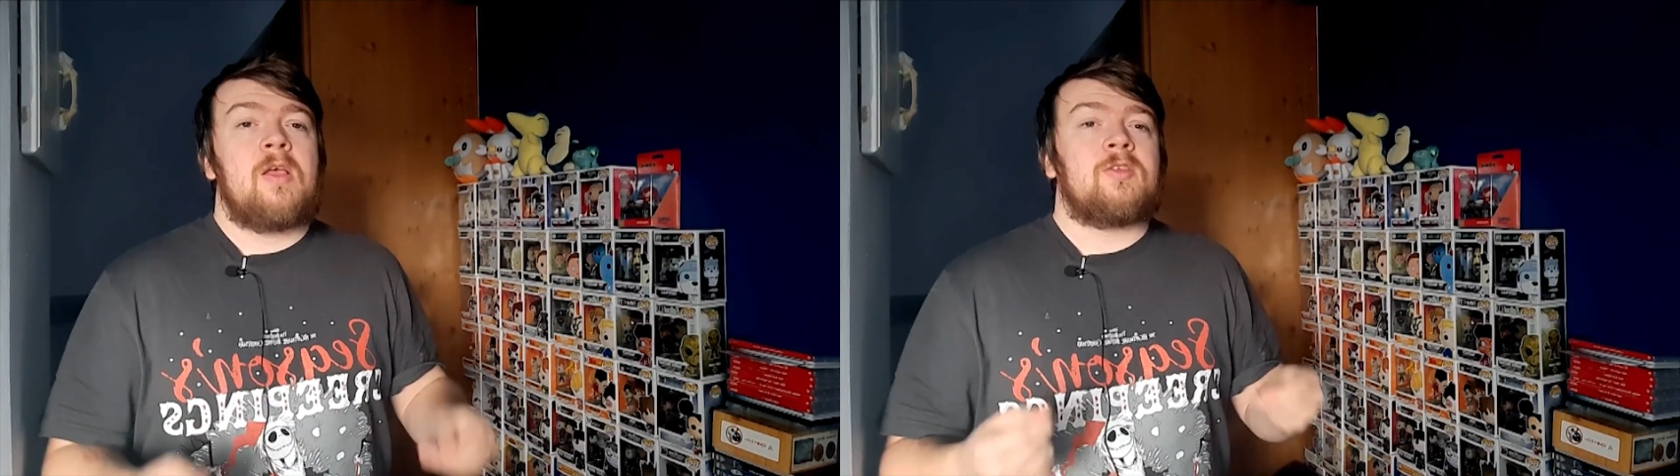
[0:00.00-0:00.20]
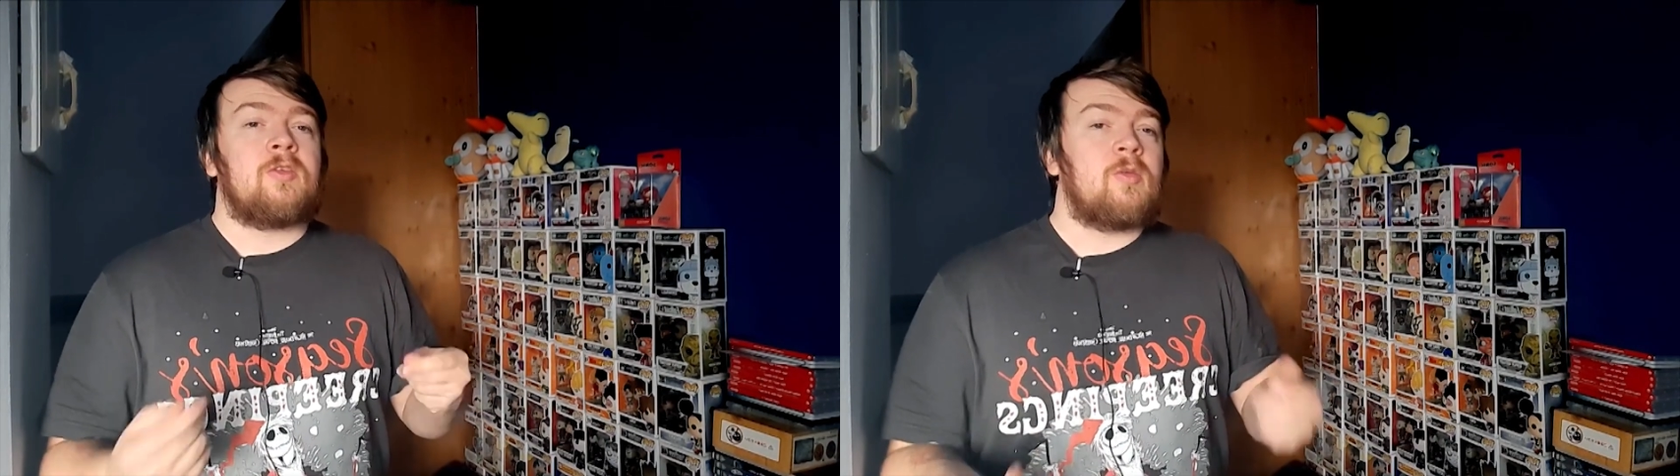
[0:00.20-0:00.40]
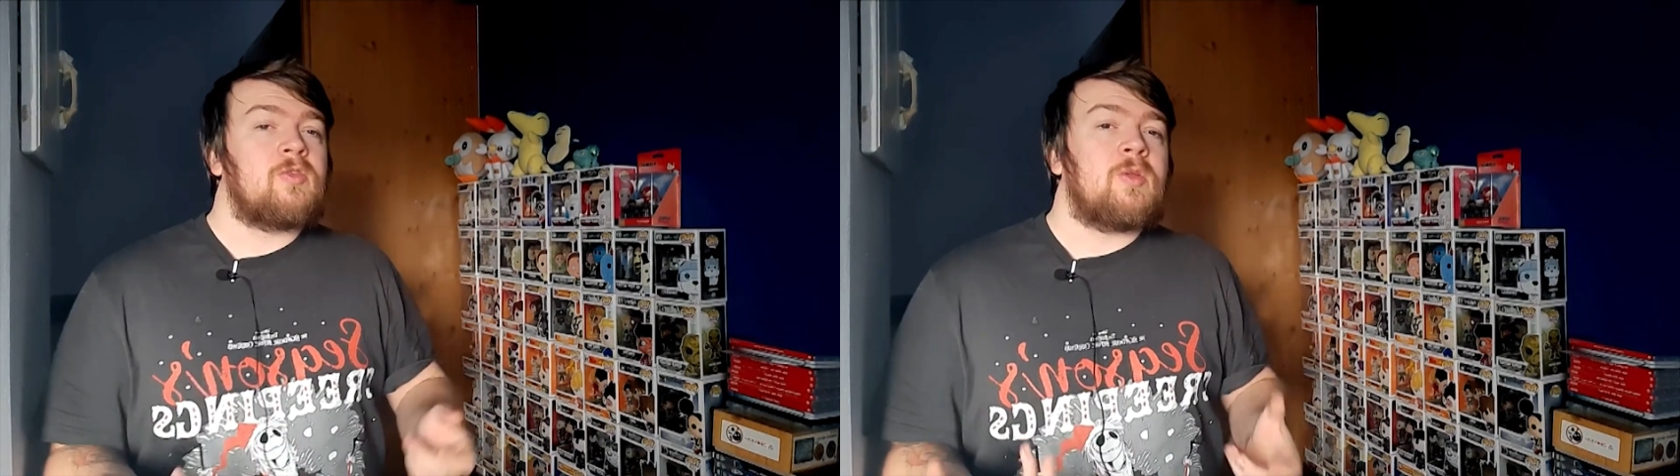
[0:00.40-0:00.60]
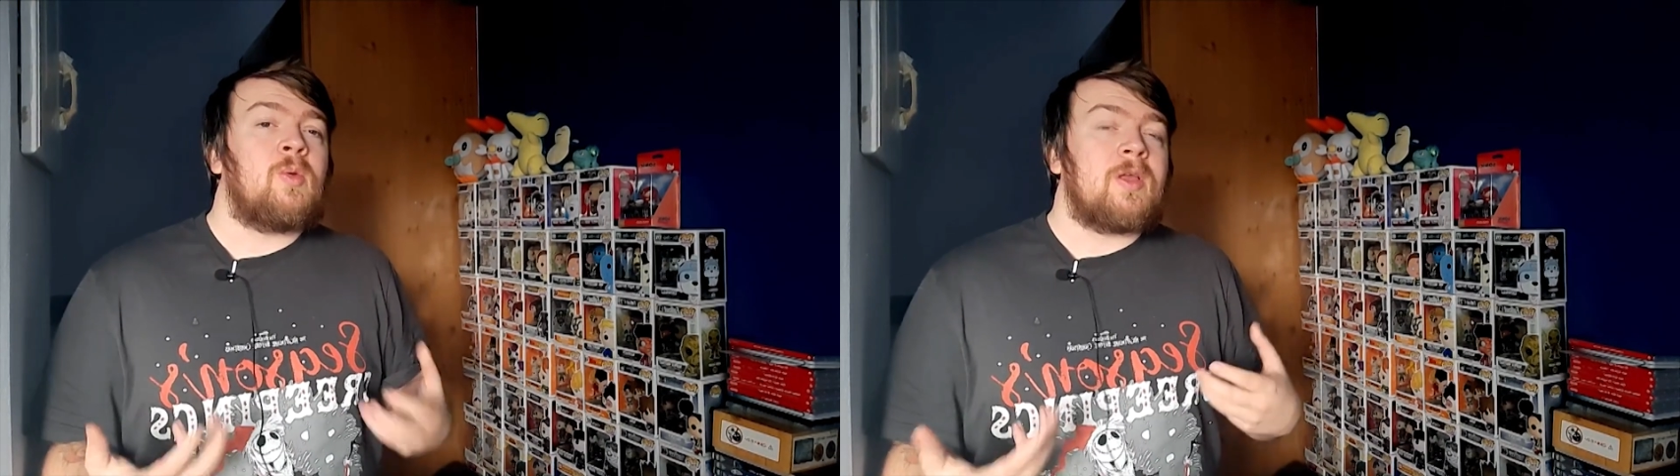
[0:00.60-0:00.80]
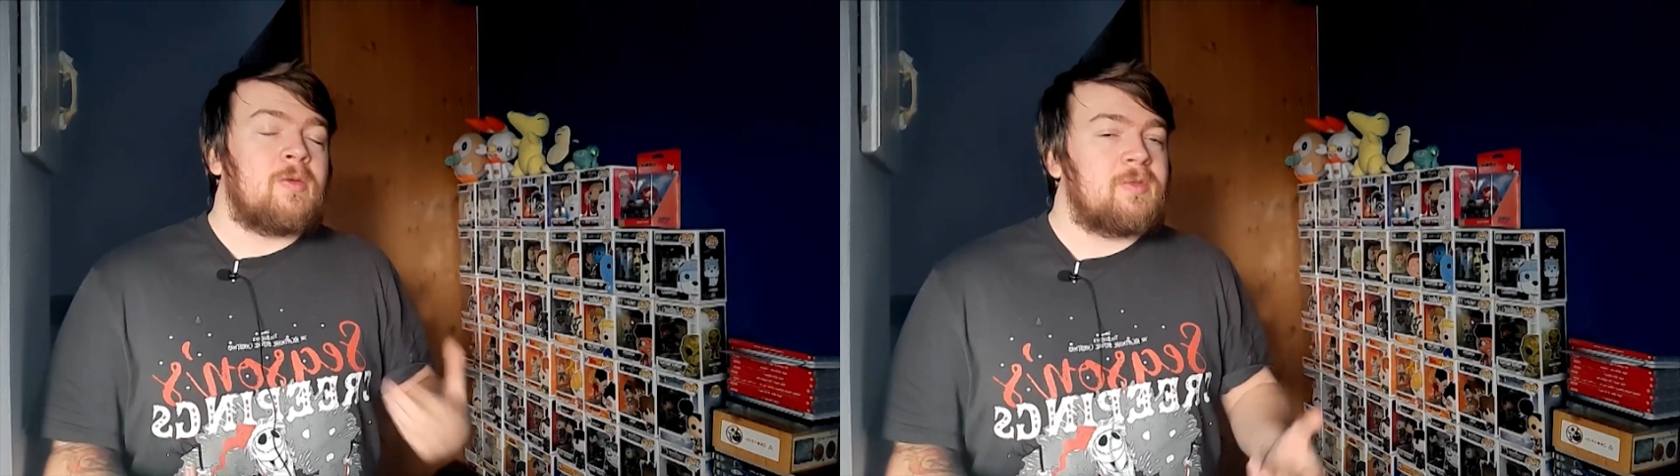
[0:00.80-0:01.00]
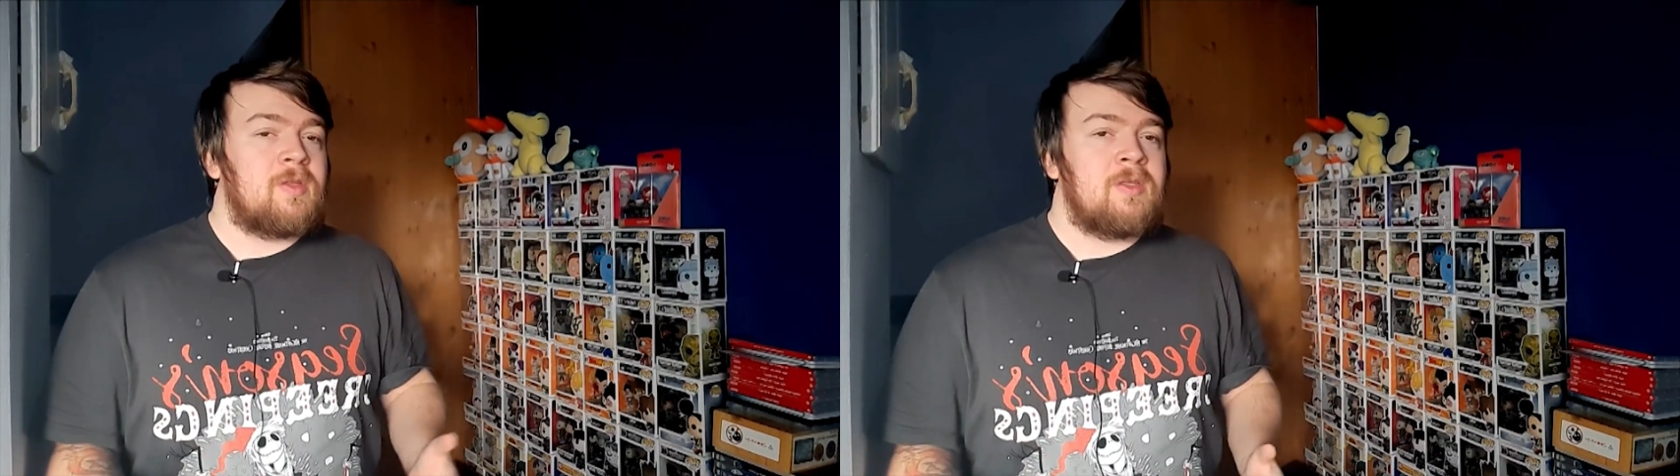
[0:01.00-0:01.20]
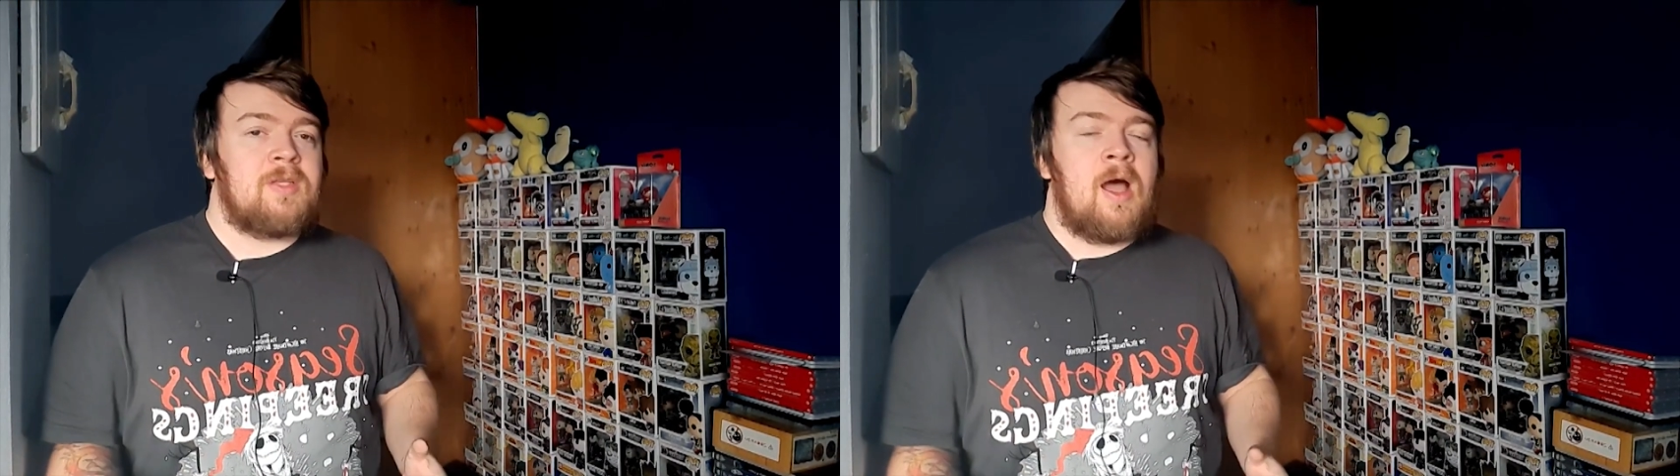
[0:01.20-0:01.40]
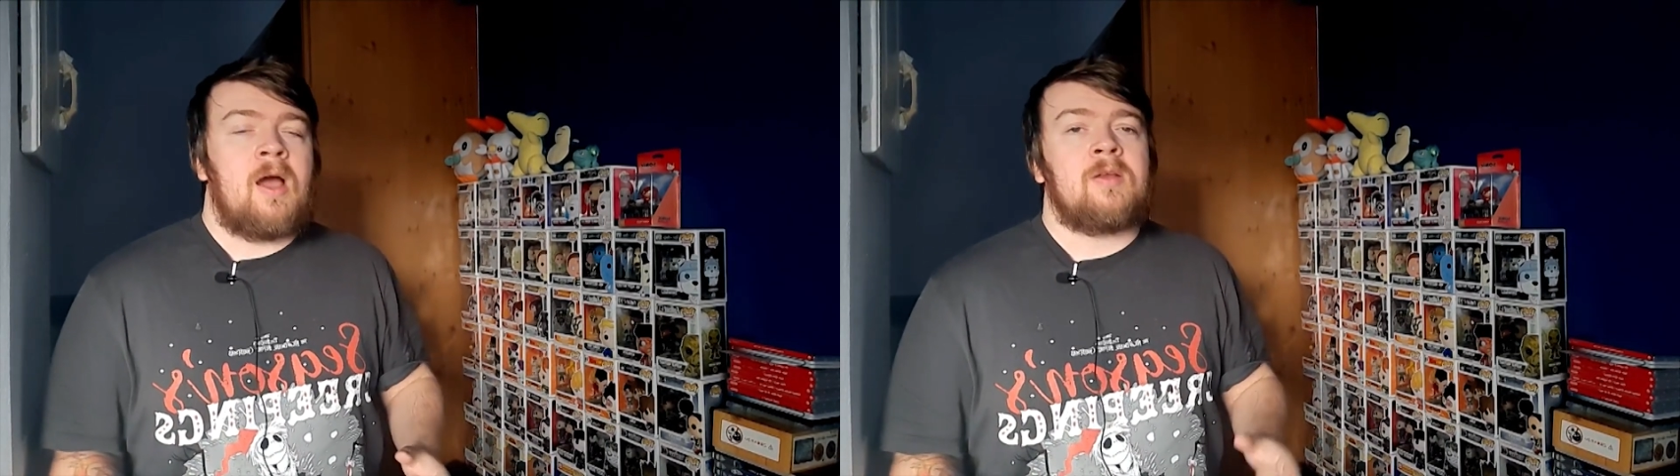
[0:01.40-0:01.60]
So usually when it comes to these
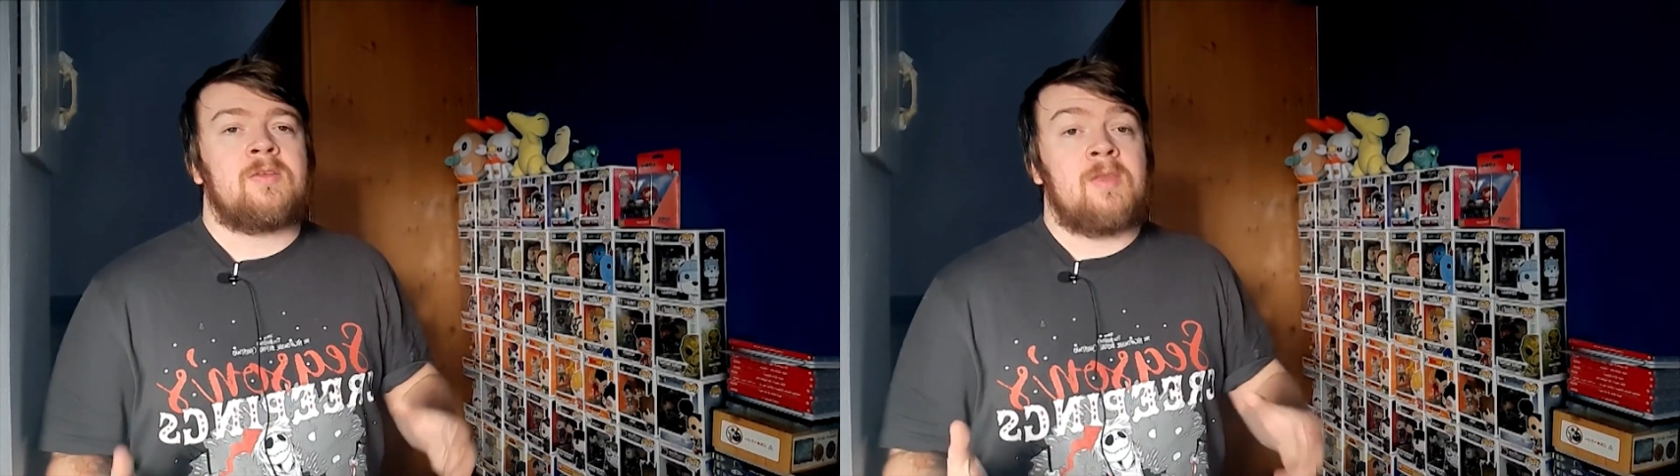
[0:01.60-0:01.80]
arts,